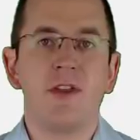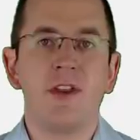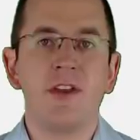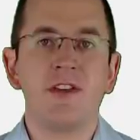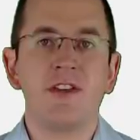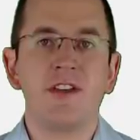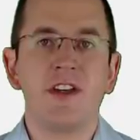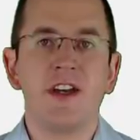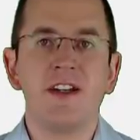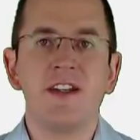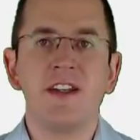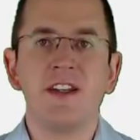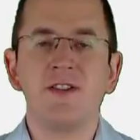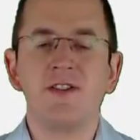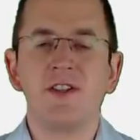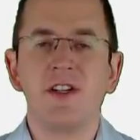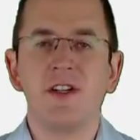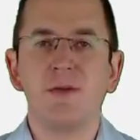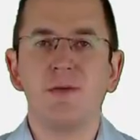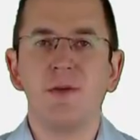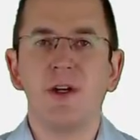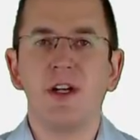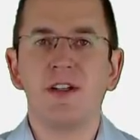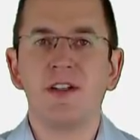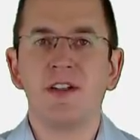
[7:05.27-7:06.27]
of this ID
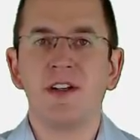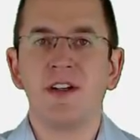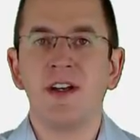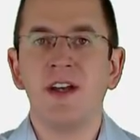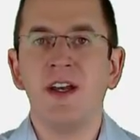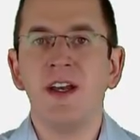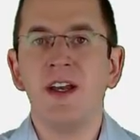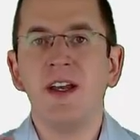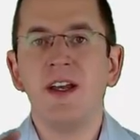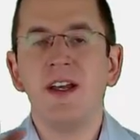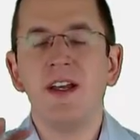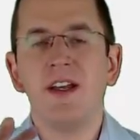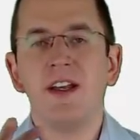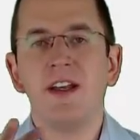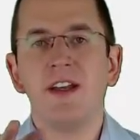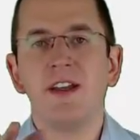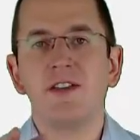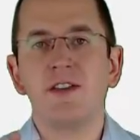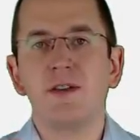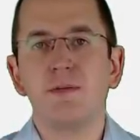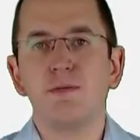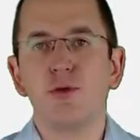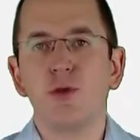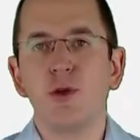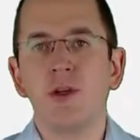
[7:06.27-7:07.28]
generator
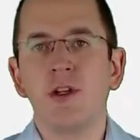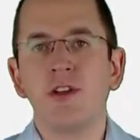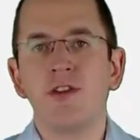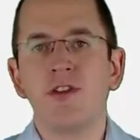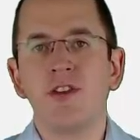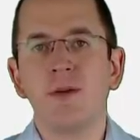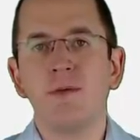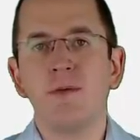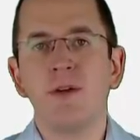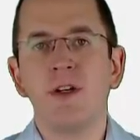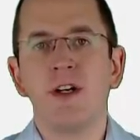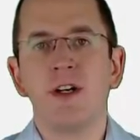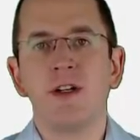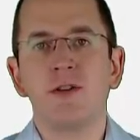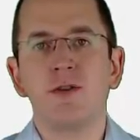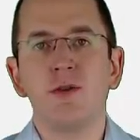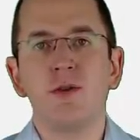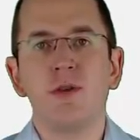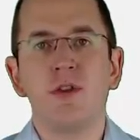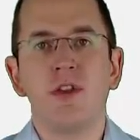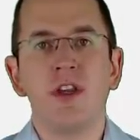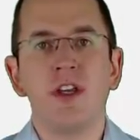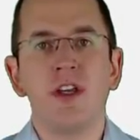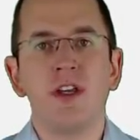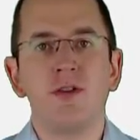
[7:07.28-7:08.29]
is pretty similar
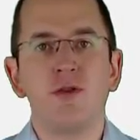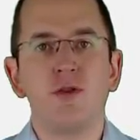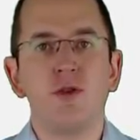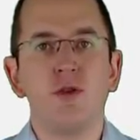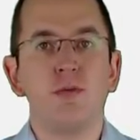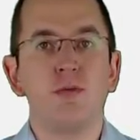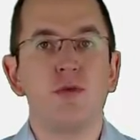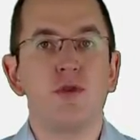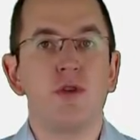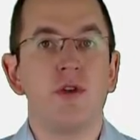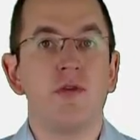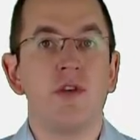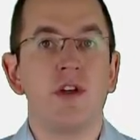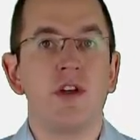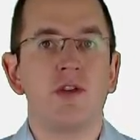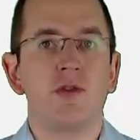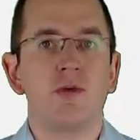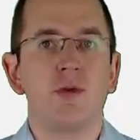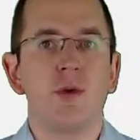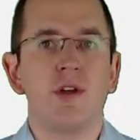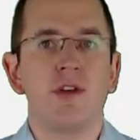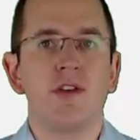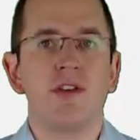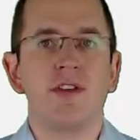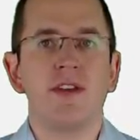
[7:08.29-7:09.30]
to the two
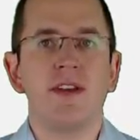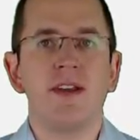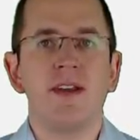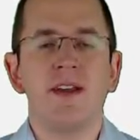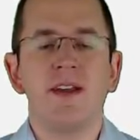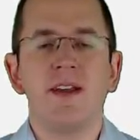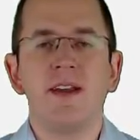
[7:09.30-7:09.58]
previous ones.